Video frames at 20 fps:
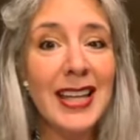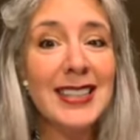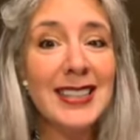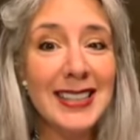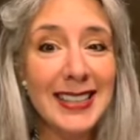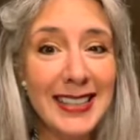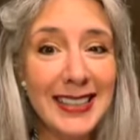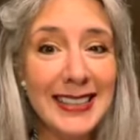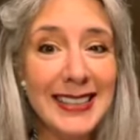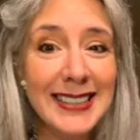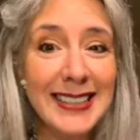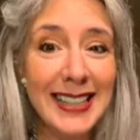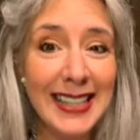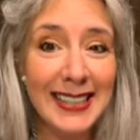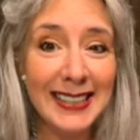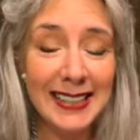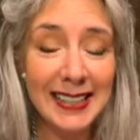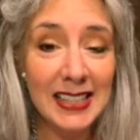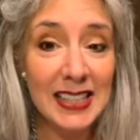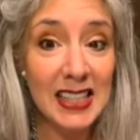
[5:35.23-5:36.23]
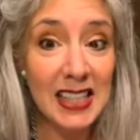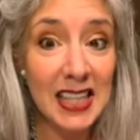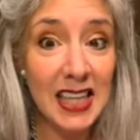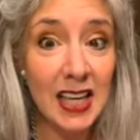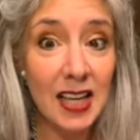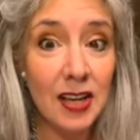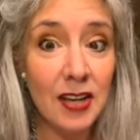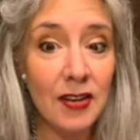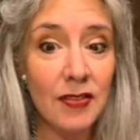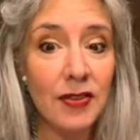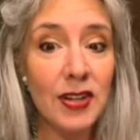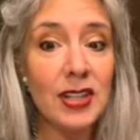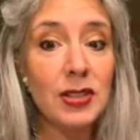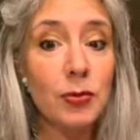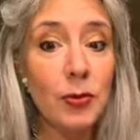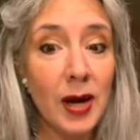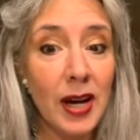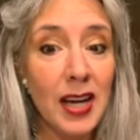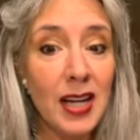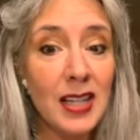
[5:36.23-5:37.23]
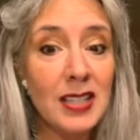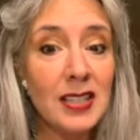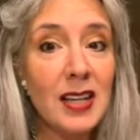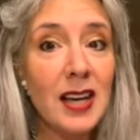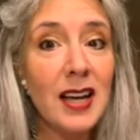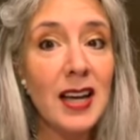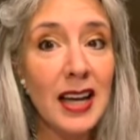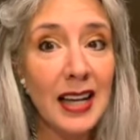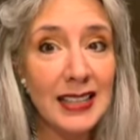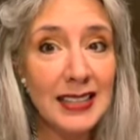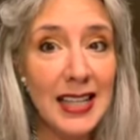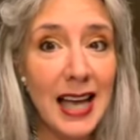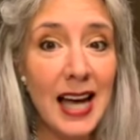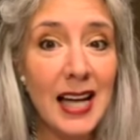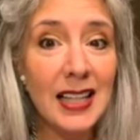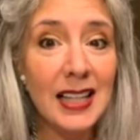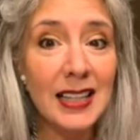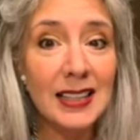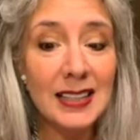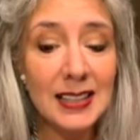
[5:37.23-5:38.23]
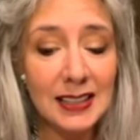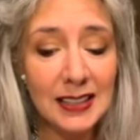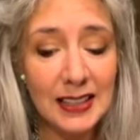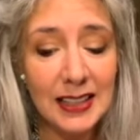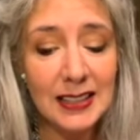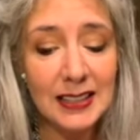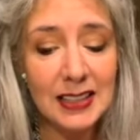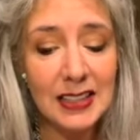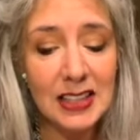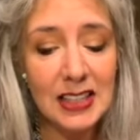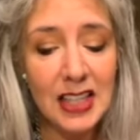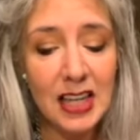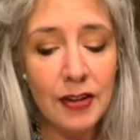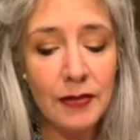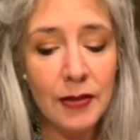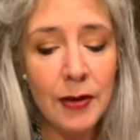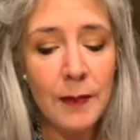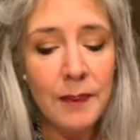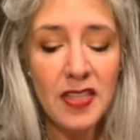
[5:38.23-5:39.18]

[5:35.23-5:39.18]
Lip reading: It's the season to give, right? Exactly. It's the season to give.